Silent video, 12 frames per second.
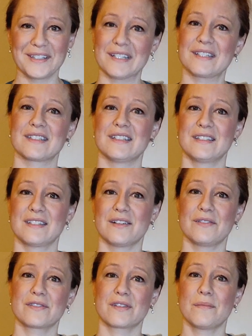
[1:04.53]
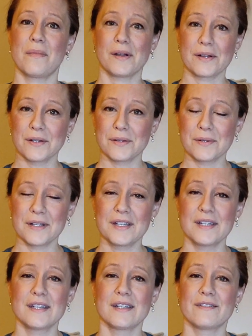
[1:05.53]
this until tomorrow,
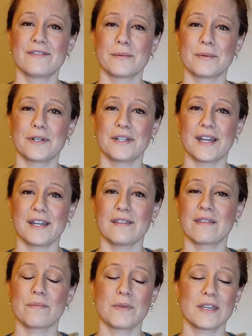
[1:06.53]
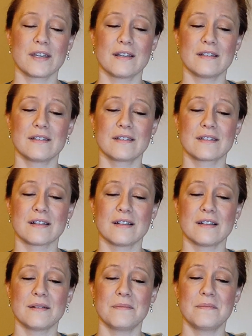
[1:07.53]
February 9th, because
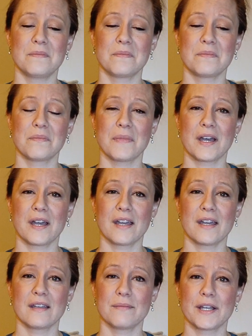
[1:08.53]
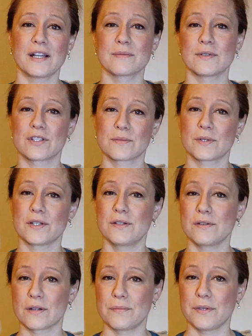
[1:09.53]
my husband just put a
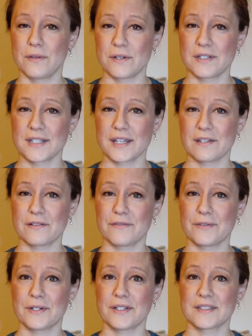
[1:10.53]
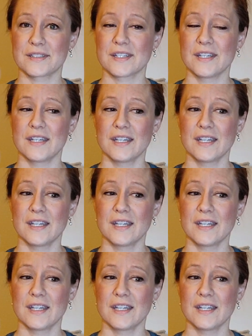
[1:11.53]
new computer together for us,